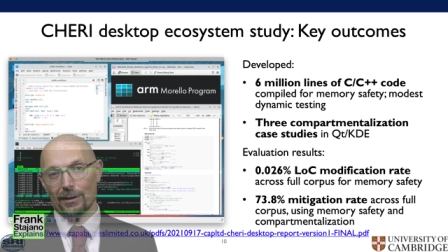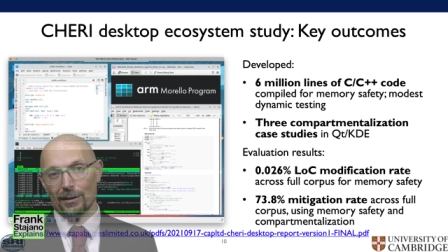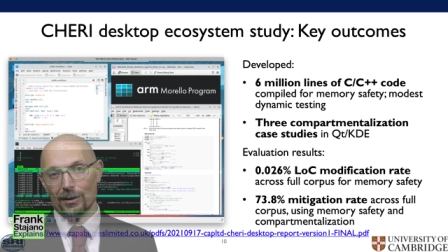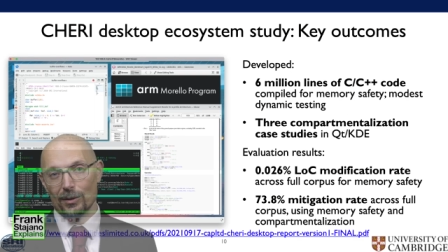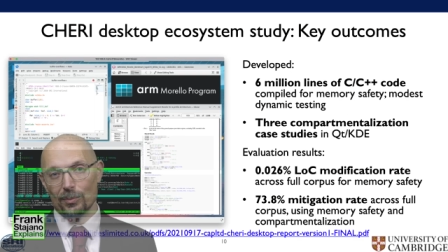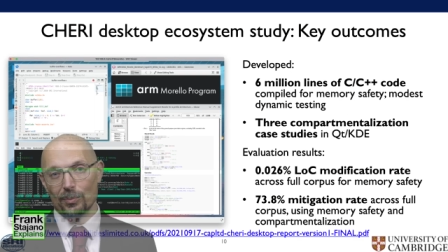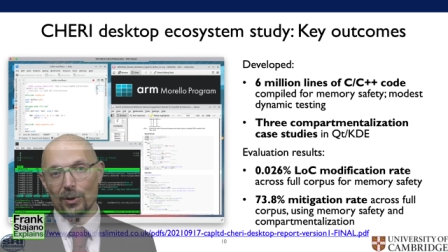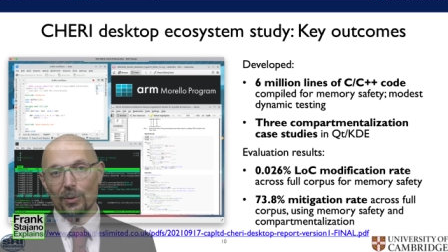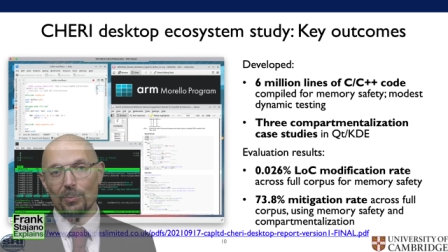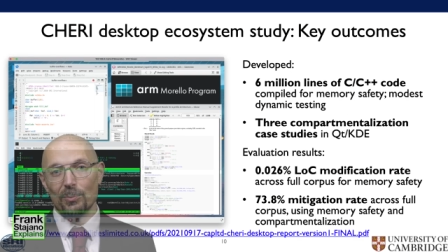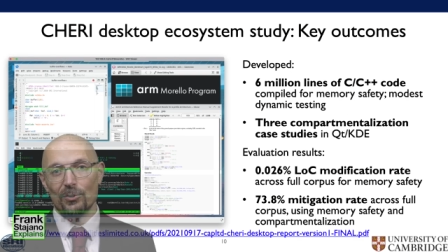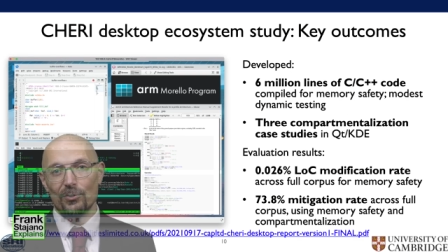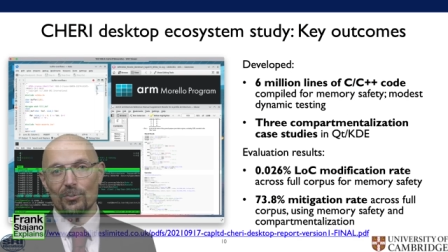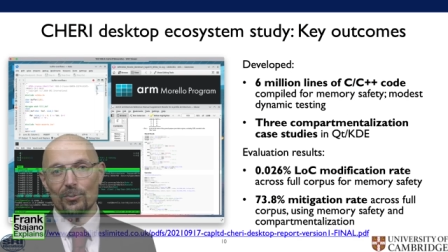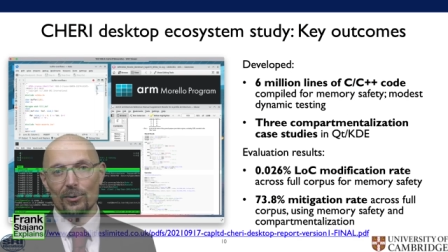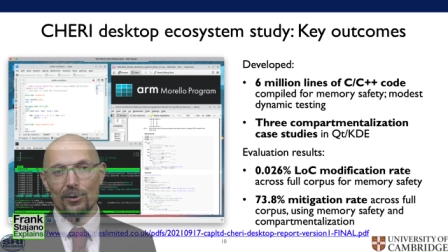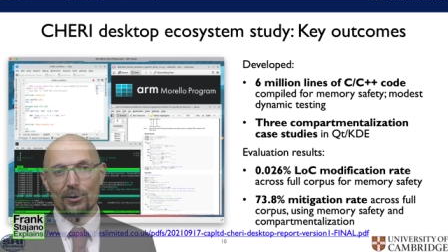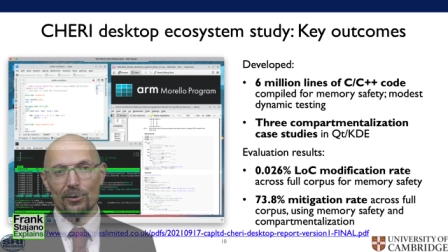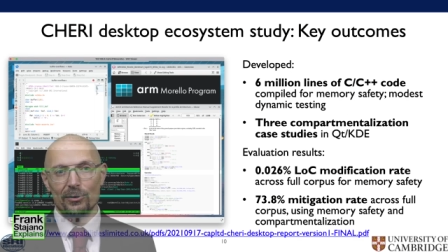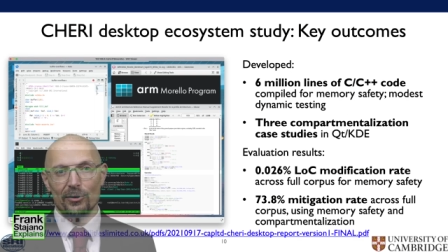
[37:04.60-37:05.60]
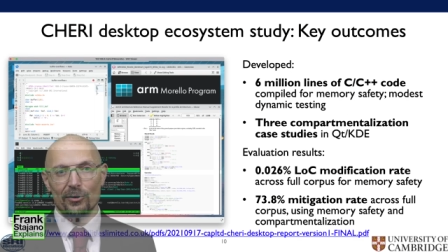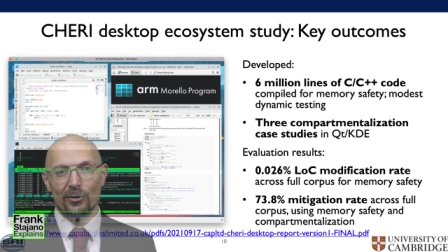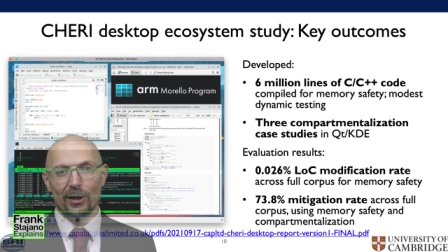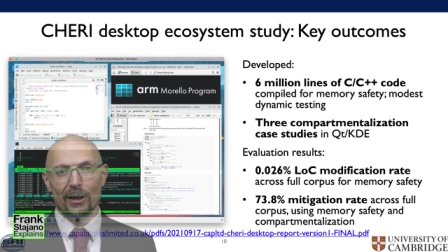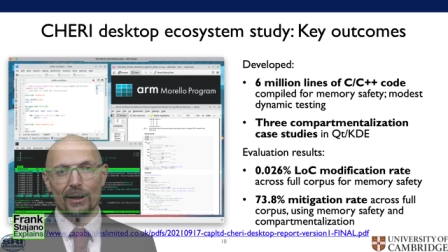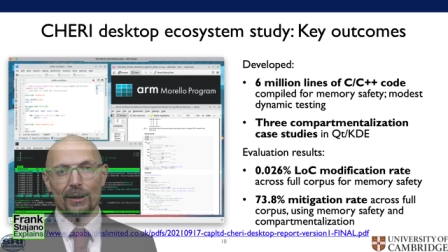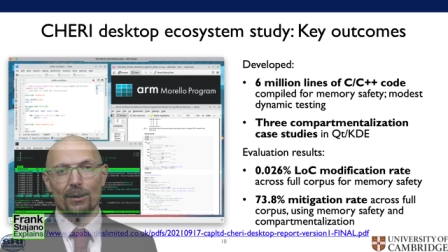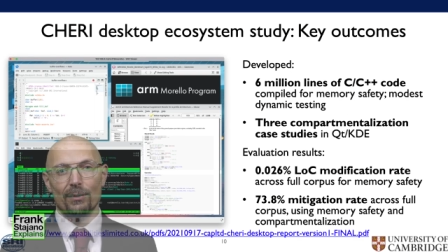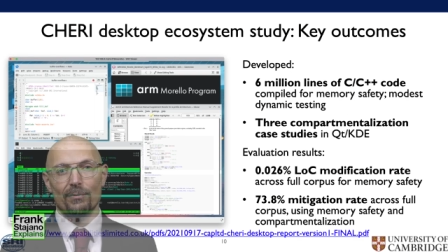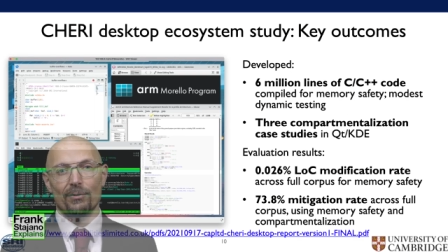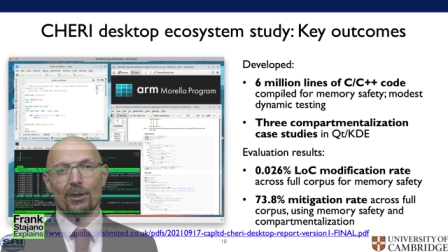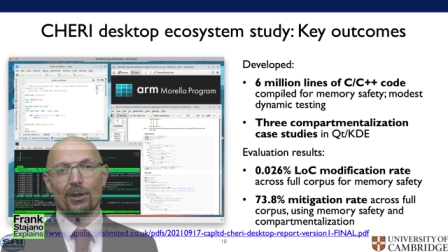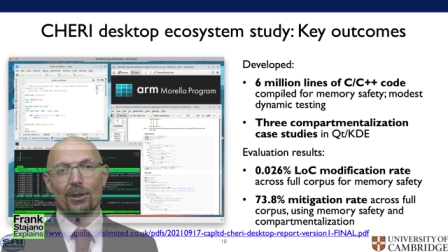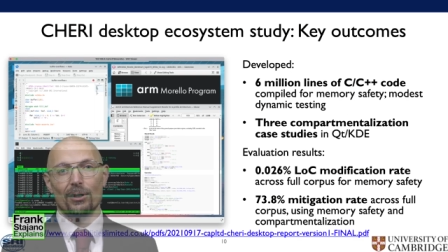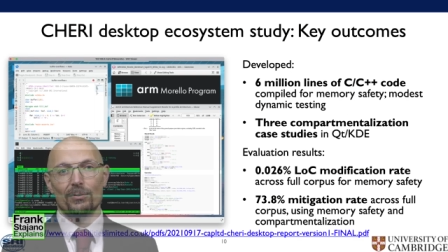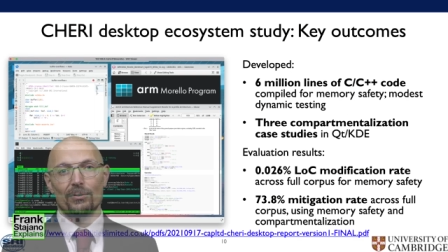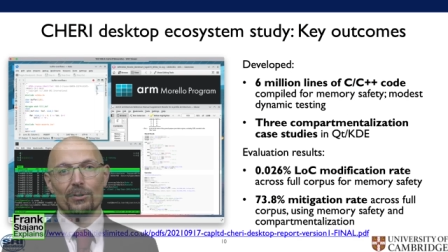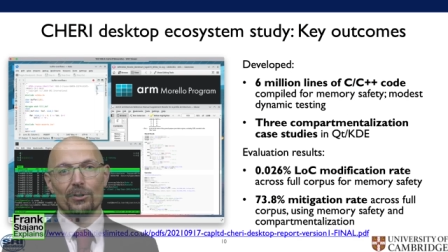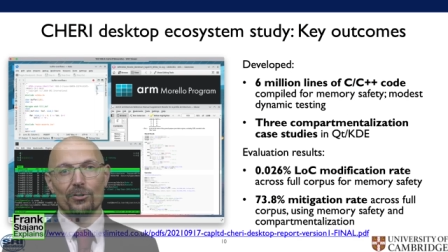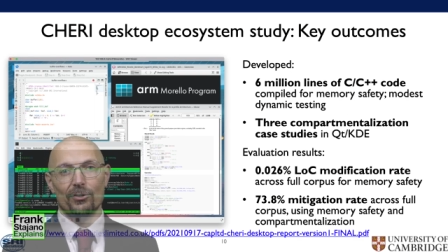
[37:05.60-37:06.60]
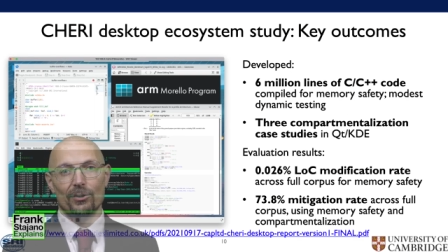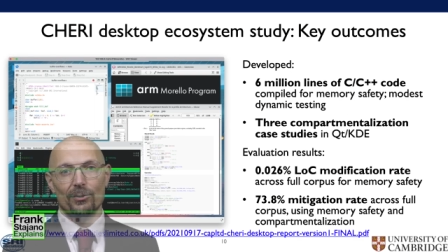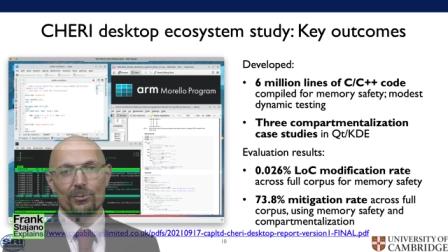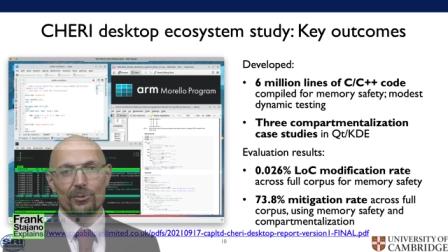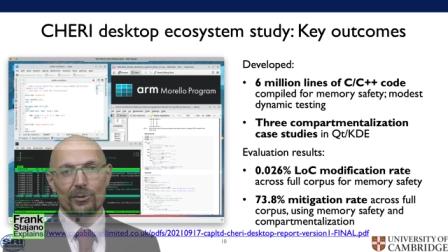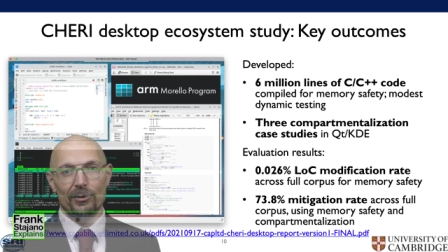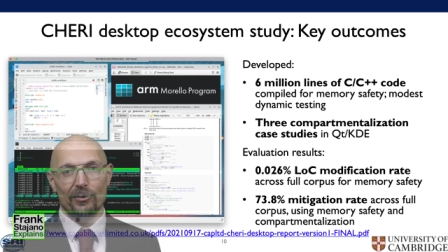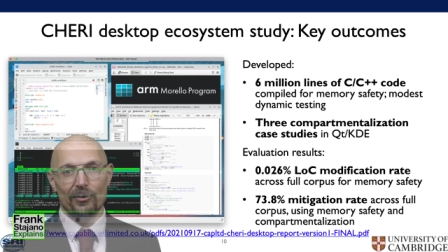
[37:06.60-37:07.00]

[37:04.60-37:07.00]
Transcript: The purposeful co-design of hardware, software,